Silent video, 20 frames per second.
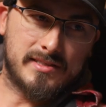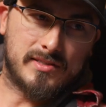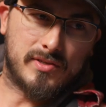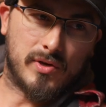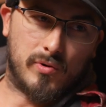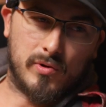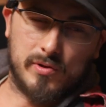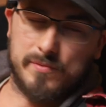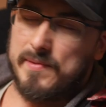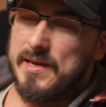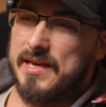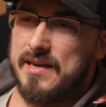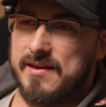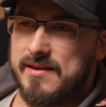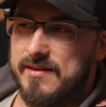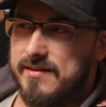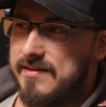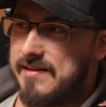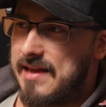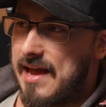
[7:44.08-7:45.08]
told me
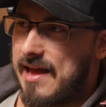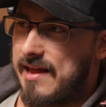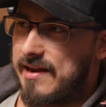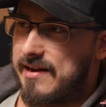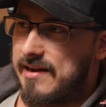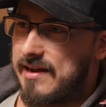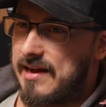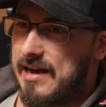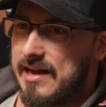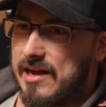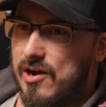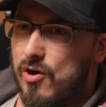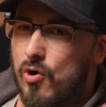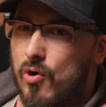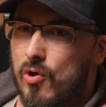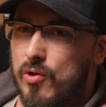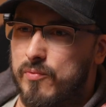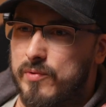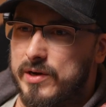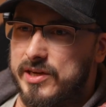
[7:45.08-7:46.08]
that I
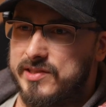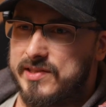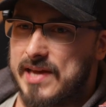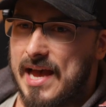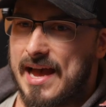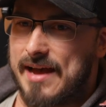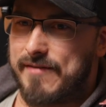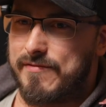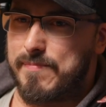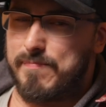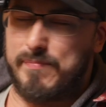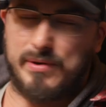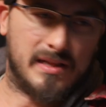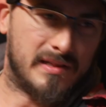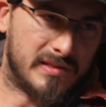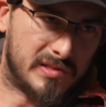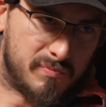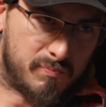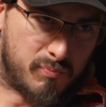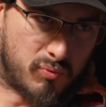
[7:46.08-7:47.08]
always have a
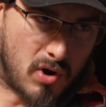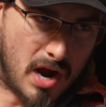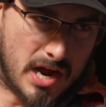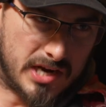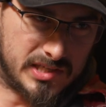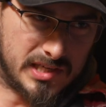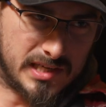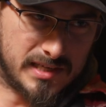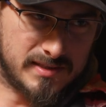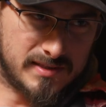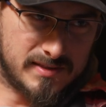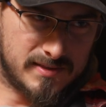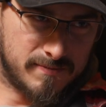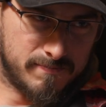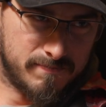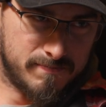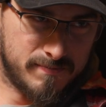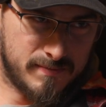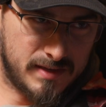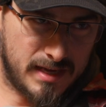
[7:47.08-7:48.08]
build project.
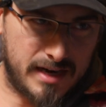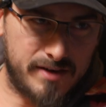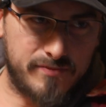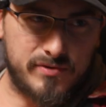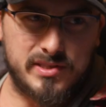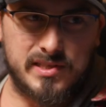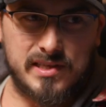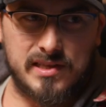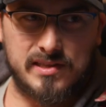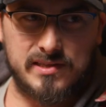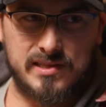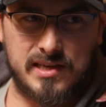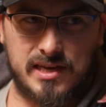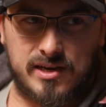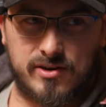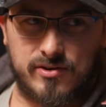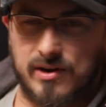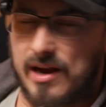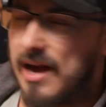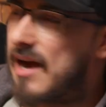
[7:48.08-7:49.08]
Every single
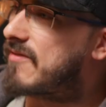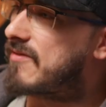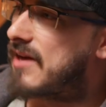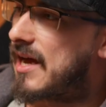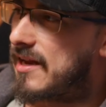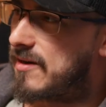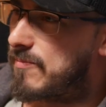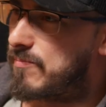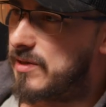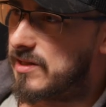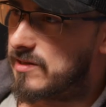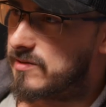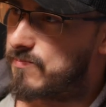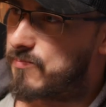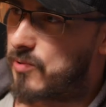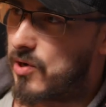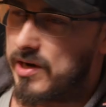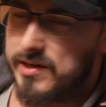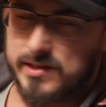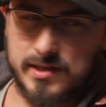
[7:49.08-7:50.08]
year I've had a build
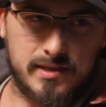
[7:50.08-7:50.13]
project.